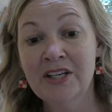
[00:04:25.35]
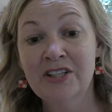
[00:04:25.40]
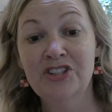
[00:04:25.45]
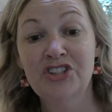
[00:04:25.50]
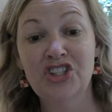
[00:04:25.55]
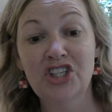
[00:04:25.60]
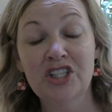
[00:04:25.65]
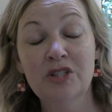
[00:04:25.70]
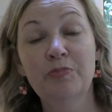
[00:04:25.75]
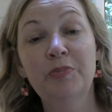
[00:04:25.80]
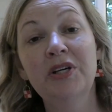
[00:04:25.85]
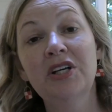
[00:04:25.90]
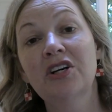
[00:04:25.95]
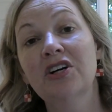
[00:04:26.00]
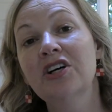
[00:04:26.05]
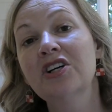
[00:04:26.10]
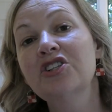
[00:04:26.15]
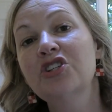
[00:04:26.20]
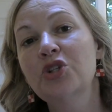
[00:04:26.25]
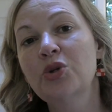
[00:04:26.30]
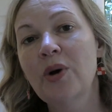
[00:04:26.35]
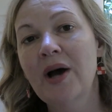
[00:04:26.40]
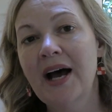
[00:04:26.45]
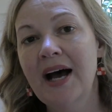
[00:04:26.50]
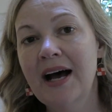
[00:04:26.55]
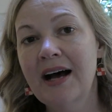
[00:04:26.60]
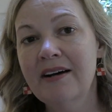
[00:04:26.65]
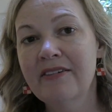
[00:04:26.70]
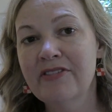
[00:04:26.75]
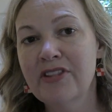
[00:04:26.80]
Just because you
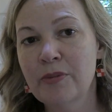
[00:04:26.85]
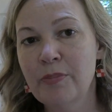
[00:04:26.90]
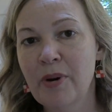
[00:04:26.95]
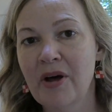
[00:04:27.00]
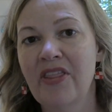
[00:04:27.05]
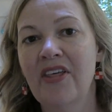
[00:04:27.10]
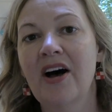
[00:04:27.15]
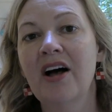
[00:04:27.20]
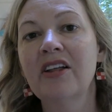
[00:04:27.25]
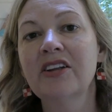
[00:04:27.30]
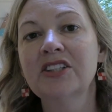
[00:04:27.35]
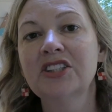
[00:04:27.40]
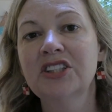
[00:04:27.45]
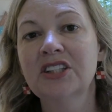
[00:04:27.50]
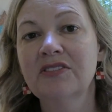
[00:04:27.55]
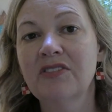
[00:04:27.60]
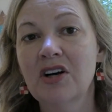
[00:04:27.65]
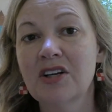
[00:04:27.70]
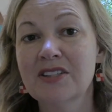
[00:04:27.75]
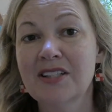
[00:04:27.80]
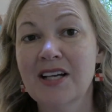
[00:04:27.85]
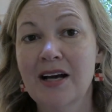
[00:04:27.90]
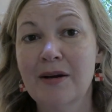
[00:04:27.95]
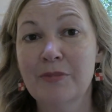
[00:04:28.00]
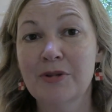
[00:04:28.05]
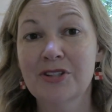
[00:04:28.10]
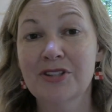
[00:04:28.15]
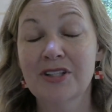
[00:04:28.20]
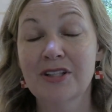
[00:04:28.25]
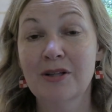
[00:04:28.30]
have the pathology of
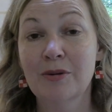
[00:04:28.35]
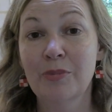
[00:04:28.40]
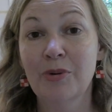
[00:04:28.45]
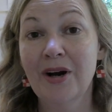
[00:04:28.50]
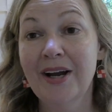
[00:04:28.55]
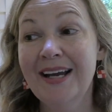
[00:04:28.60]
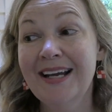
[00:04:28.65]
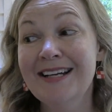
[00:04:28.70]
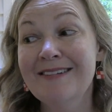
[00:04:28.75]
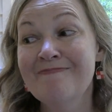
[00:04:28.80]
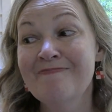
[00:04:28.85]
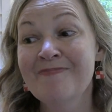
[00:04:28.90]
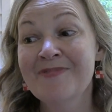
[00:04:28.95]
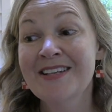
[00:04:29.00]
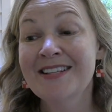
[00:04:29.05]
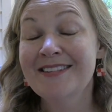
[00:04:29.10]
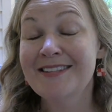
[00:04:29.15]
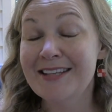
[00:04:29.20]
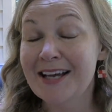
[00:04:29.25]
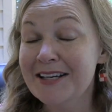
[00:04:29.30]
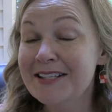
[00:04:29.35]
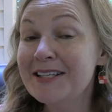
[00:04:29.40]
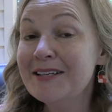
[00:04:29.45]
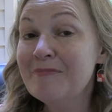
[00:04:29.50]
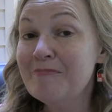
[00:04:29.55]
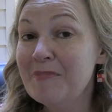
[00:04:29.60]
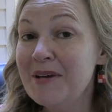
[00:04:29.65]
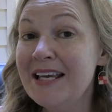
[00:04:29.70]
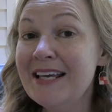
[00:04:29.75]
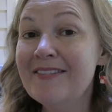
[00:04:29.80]
Alzheimer's in the brain
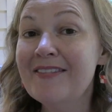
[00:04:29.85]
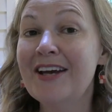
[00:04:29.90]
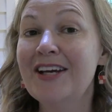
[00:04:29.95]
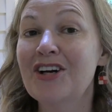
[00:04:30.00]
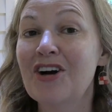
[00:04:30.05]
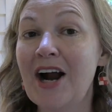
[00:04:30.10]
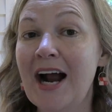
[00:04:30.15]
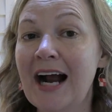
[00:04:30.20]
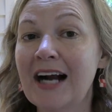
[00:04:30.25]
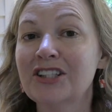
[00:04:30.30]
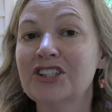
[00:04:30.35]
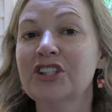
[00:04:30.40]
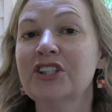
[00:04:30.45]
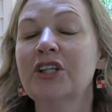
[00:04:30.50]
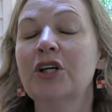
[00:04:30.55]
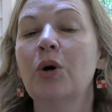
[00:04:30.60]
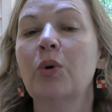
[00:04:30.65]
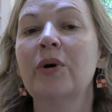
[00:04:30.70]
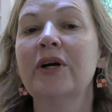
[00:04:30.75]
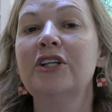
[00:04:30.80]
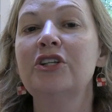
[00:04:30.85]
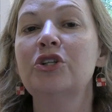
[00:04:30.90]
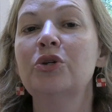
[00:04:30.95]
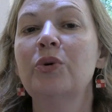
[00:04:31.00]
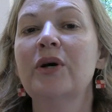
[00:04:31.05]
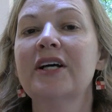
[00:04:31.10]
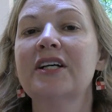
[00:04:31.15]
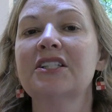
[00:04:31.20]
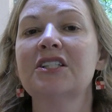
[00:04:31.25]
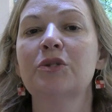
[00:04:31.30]
doesn't mean that you're actually going to
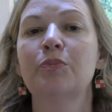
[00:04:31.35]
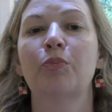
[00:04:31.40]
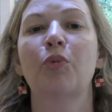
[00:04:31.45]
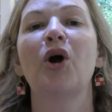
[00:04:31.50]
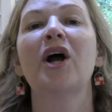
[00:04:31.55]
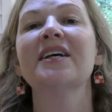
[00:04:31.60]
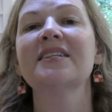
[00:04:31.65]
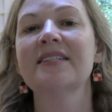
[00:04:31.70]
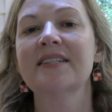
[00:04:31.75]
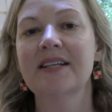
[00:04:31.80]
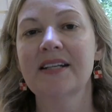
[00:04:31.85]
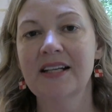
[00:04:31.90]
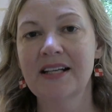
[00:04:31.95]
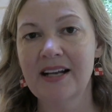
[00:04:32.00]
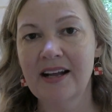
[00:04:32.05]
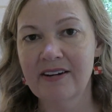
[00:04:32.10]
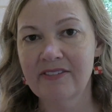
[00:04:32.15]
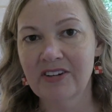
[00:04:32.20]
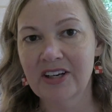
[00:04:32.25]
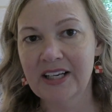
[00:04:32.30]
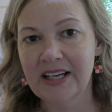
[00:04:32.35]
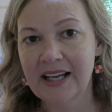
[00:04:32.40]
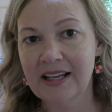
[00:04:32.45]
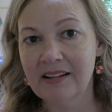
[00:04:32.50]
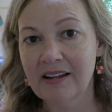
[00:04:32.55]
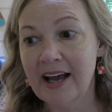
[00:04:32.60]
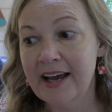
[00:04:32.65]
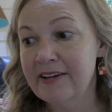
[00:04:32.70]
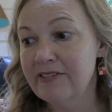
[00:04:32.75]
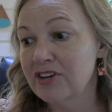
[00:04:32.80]
express it in everyday
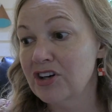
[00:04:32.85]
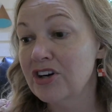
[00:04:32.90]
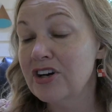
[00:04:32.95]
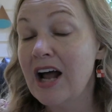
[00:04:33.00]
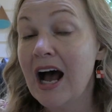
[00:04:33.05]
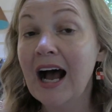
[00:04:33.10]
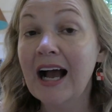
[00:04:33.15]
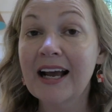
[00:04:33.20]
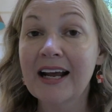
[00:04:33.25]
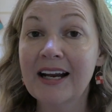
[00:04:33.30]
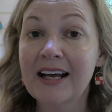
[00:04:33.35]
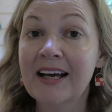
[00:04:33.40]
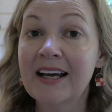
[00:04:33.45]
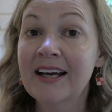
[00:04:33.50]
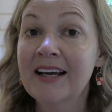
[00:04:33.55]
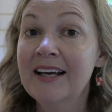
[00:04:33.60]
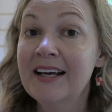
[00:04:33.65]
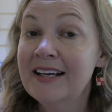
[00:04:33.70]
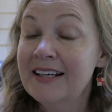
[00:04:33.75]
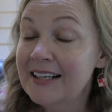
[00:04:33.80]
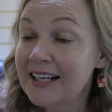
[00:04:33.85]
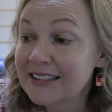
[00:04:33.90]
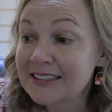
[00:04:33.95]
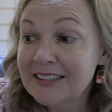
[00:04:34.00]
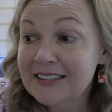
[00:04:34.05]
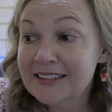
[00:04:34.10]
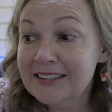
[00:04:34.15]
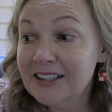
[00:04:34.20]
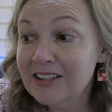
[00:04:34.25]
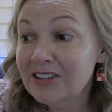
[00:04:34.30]
life. You're not going to
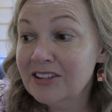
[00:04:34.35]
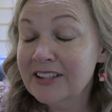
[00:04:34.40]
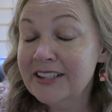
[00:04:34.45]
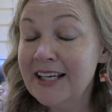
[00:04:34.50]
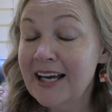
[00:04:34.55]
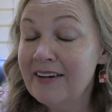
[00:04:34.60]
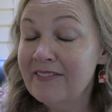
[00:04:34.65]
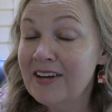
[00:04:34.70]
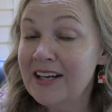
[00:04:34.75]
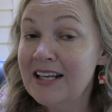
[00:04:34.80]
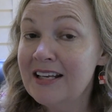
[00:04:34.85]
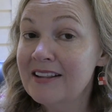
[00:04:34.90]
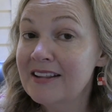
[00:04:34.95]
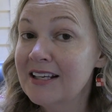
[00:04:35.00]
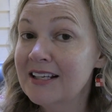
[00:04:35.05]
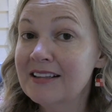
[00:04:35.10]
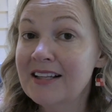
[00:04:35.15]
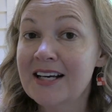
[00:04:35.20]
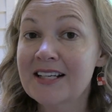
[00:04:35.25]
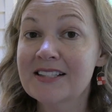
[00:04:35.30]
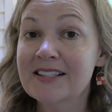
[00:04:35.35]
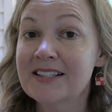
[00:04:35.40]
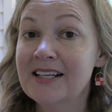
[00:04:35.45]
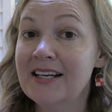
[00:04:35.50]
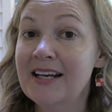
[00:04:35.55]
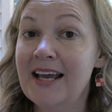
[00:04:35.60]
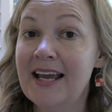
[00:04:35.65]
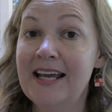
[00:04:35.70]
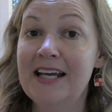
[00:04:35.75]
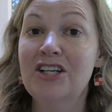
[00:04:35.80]
necessarily have anything less
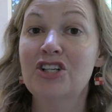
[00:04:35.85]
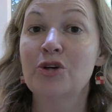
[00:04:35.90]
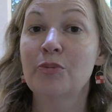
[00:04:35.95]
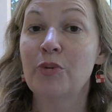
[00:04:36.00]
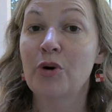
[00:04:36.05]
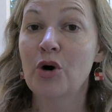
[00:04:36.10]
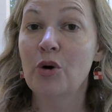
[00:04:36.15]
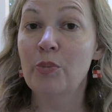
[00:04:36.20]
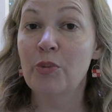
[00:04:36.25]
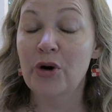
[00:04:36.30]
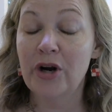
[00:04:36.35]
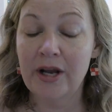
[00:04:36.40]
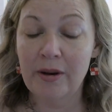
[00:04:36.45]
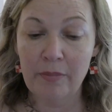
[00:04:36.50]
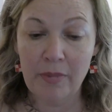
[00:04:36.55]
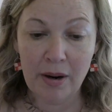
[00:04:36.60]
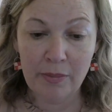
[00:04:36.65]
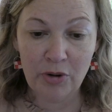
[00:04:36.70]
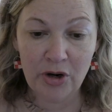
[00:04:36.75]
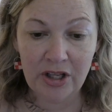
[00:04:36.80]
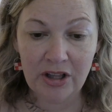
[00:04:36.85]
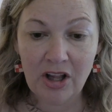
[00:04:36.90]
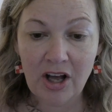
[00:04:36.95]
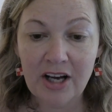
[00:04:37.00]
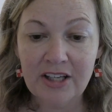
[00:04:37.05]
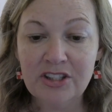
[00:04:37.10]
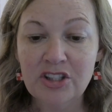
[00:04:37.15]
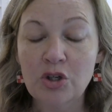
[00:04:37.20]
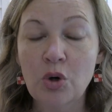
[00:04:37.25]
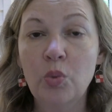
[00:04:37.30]
than age-appropriate memory
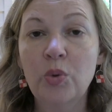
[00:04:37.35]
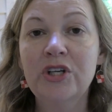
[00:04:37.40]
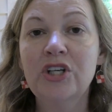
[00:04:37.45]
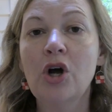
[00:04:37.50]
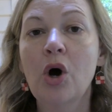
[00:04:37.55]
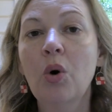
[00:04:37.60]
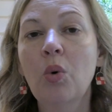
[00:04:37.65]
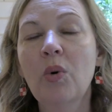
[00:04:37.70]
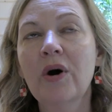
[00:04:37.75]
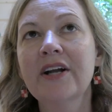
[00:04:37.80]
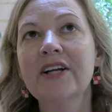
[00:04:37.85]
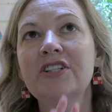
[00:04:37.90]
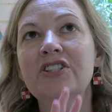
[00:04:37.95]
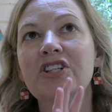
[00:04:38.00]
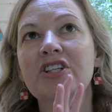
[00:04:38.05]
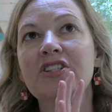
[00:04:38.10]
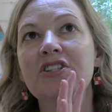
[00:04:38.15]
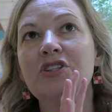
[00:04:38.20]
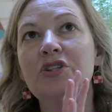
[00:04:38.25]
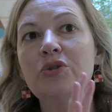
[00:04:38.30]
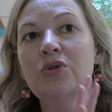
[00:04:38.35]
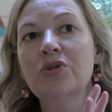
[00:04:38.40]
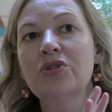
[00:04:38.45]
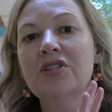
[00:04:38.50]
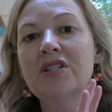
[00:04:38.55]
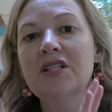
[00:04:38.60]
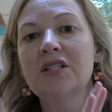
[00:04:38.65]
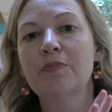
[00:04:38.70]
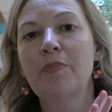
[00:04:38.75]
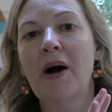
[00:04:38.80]
loss. So we don't want to just use
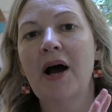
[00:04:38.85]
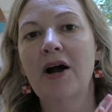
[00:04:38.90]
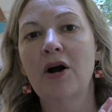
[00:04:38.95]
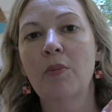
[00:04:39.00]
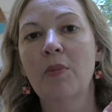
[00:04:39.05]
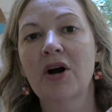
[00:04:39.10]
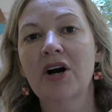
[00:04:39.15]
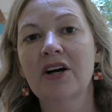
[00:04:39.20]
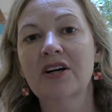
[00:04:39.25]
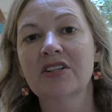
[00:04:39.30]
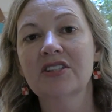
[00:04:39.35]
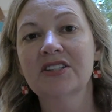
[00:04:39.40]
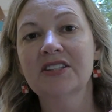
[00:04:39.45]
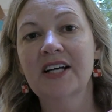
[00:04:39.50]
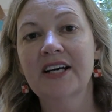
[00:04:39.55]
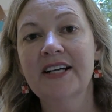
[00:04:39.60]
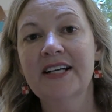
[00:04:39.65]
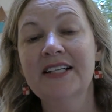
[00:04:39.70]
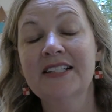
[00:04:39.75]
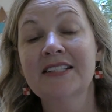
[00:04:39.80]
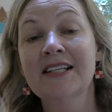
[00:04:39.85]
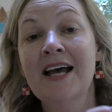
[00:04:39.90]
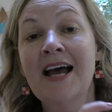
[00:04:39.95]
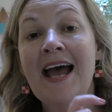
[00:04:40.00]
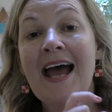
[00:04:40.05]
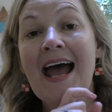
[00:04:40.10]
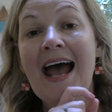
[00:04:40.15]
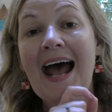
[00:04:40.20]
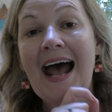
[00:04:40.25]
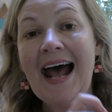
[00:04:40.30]
these biomarker studies
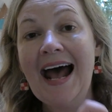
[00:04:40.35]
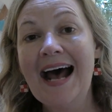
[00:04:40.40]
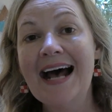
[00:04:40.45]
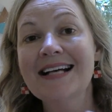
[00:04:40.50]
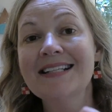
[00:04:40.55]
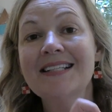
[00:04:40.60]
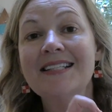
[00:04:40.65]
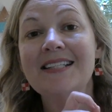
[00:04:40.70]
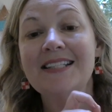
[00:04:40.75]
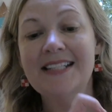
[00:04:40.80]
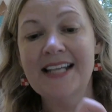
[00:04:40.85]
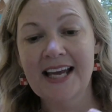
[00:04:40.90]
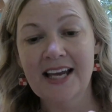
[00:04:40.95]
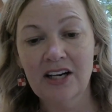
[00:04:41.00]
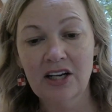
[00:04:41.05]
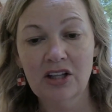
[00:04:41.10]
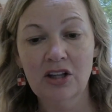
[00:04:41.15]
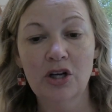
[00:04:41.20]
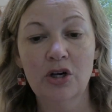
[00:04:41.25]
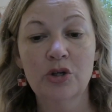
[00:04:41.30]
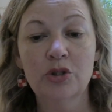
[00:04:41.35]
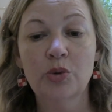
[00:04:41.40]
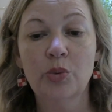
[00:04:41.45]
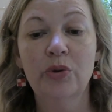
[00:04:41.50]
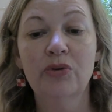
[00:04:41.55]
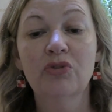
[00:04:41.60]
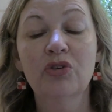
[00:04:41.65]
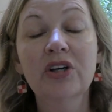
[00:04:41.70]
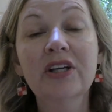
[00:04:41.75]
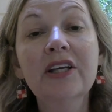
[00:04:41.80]
as standalones.
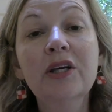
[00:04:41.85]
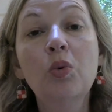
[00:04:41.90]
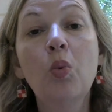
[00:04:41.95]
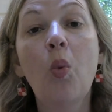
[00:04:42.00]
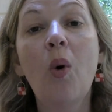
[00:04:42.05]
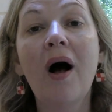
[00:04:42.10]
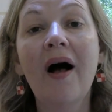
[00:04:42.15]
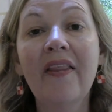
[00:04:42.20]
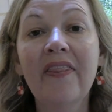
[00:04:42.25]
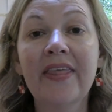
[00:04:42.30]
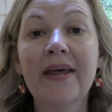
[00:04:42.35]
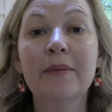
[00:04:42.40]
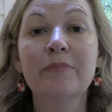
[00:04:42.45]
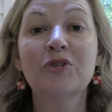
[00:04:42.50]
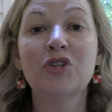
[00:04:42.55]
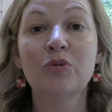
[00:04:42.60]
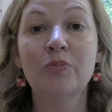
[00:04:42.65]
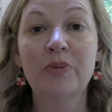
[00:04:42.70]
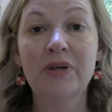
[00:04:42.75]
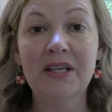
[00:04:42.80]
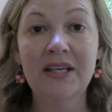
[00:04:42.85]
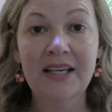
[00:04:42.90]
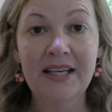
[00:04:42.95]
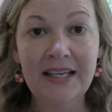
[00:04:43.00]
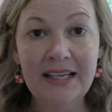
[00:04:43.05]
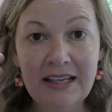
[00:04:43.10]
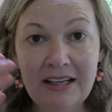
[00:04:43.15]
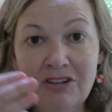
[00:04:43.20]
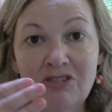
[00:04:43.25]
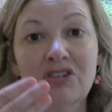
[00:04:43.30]
We really want them to be
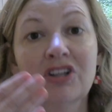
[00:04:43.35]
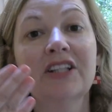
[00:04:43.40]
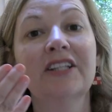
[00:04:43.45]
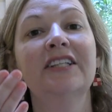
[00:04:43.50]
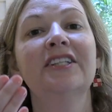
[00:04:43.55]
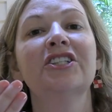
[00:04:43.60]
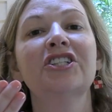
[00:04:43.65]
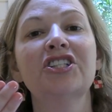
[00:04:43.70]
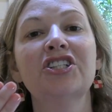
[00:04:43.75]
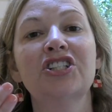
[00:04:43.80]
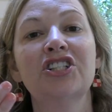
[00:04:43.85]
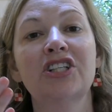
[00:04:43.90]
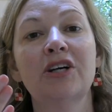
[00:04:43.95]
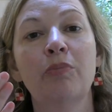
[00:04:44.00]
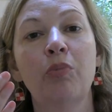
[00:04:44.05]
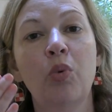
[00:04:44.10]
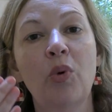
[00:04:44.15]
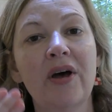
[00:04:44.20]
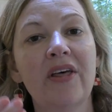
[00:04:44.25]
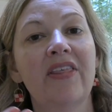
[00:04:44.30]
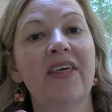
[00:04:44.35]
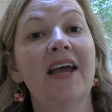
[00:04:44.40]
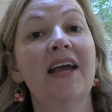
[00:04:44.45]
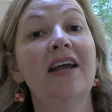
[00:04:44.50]
in relationship with